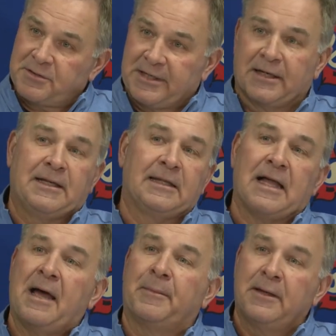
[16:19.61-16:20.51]
see a D
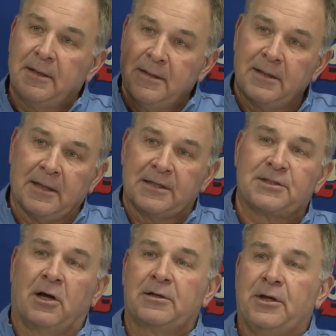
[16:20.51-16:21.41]
lineman. Let's
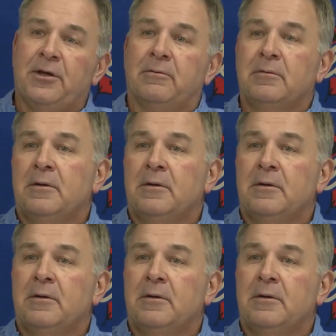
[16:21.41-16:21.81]
talk to you.